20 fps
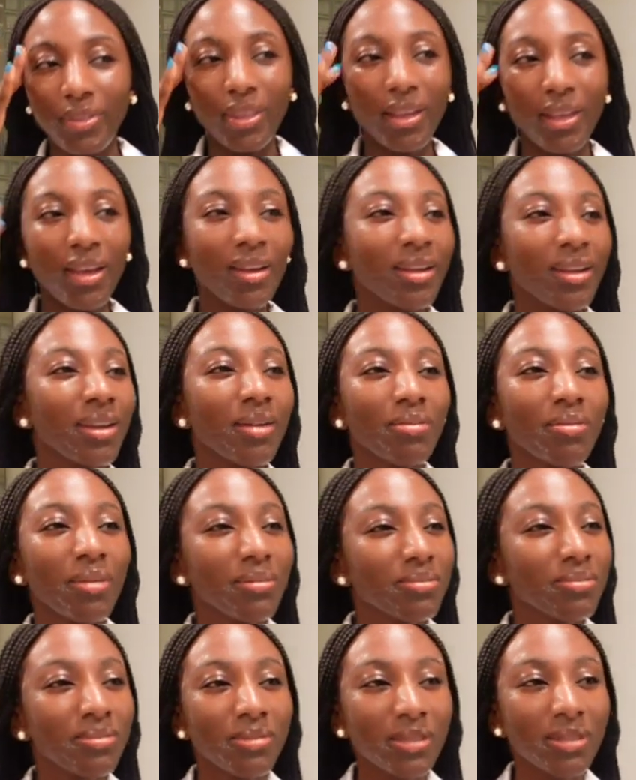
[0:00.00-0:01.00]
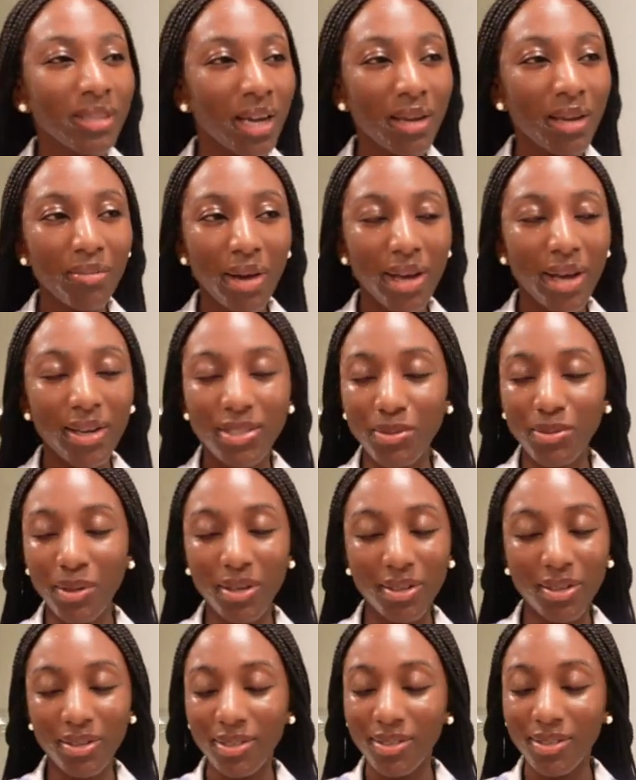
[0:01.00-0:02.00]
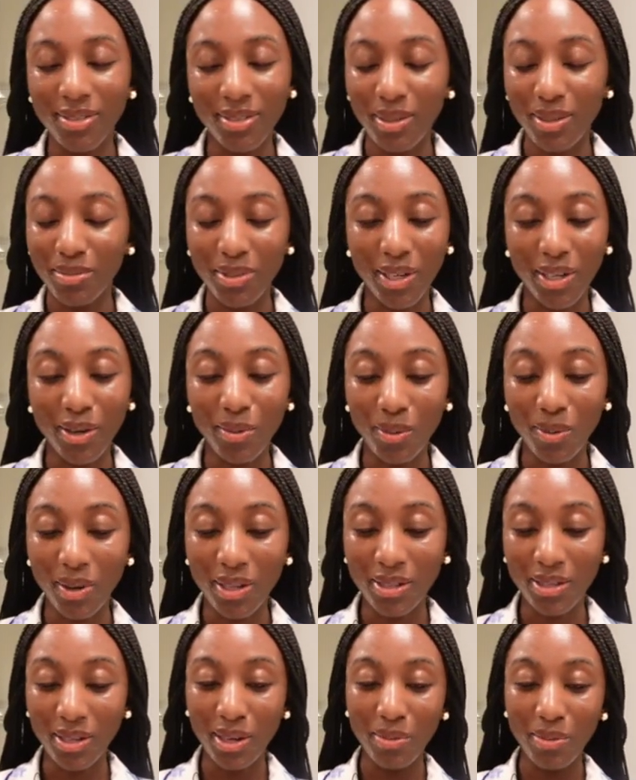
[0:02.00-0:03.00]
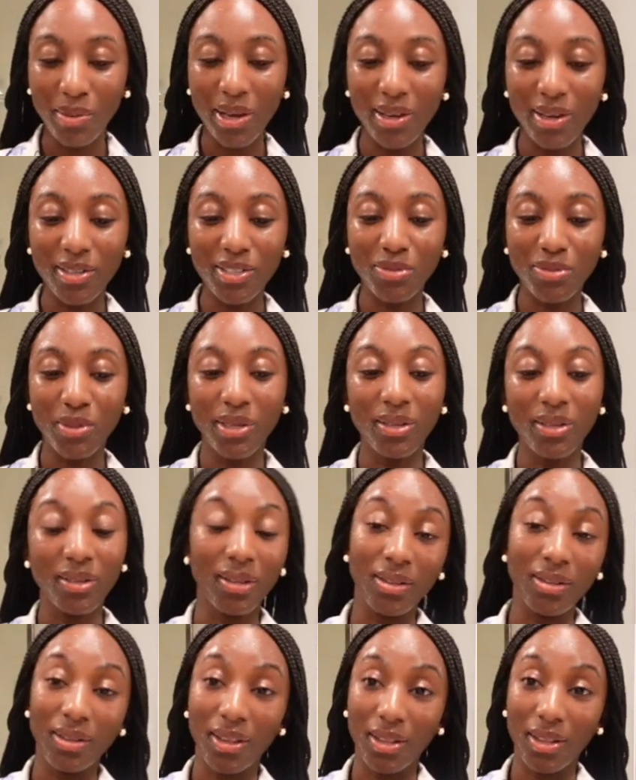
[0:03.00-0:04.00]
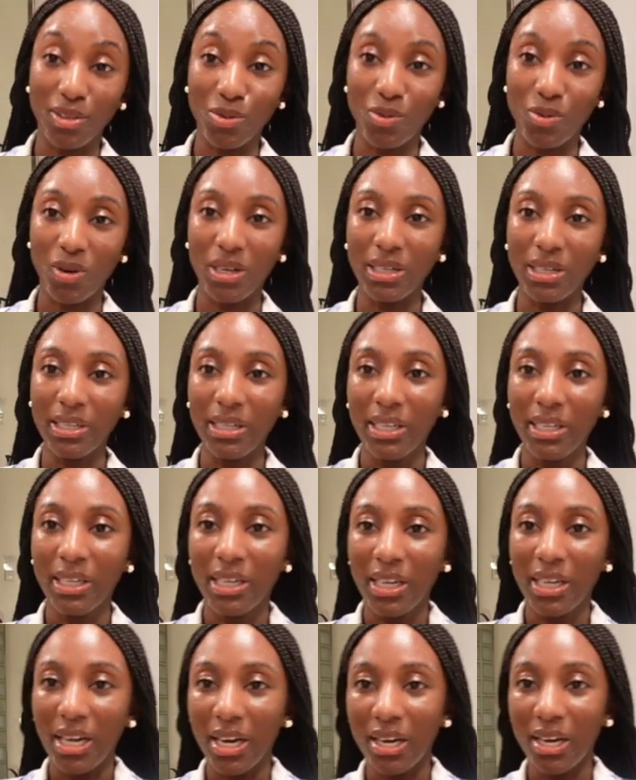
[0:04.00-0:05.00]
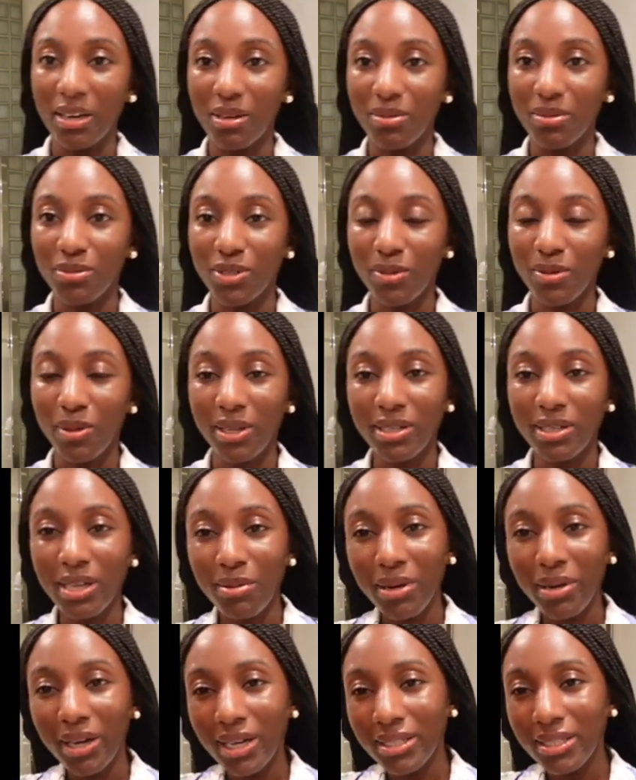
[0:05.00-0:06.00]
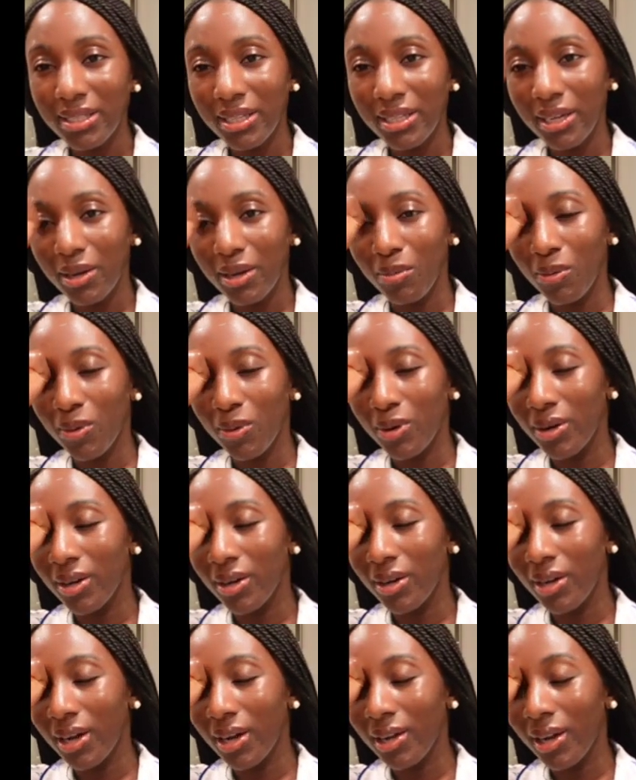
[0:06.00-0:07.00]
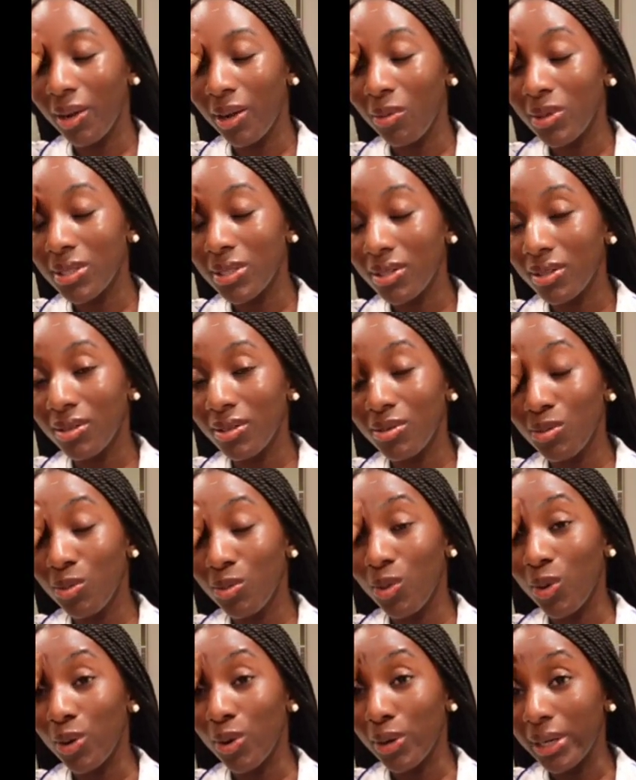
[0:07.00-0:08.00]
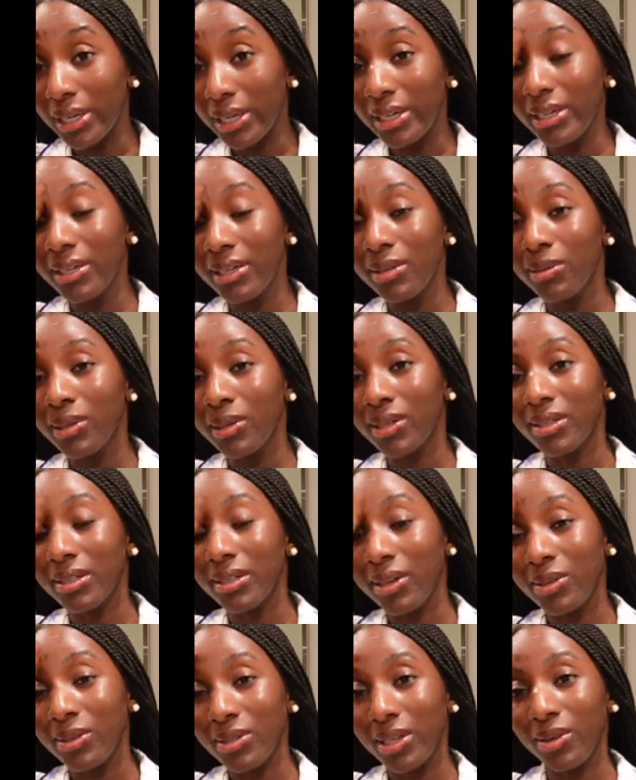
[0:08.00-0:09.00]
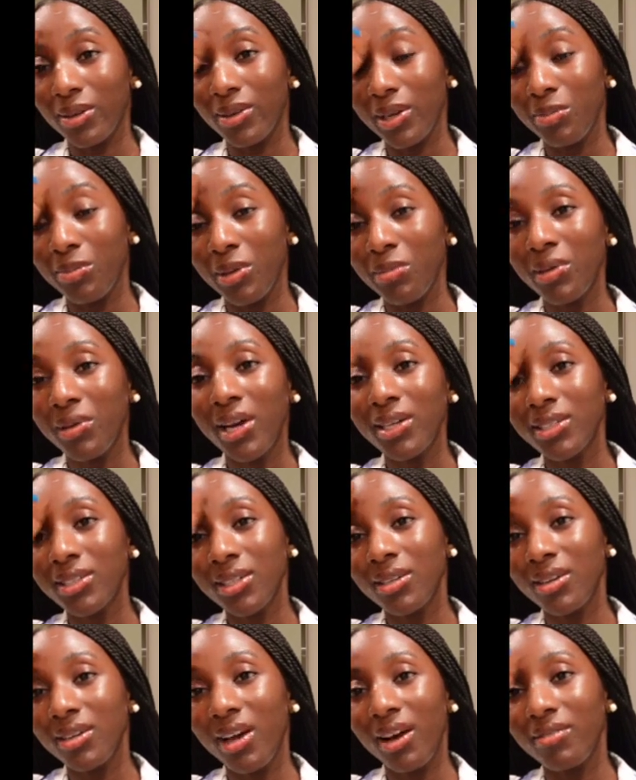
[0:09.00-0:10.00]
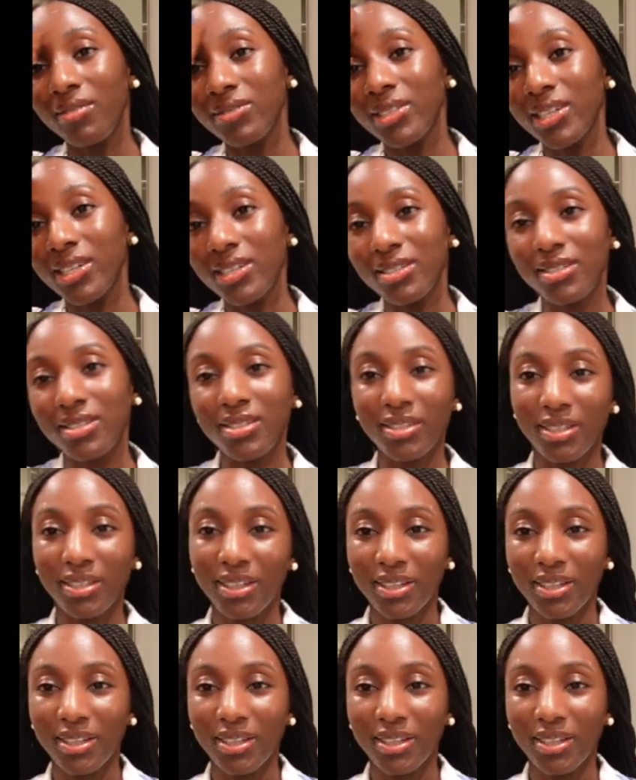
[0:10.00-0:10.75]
like I'm time management I'm terrible at time management. That's one. So by the time I got to the airport, I was a little worried because I was like, okay, maybe I shouldn't have just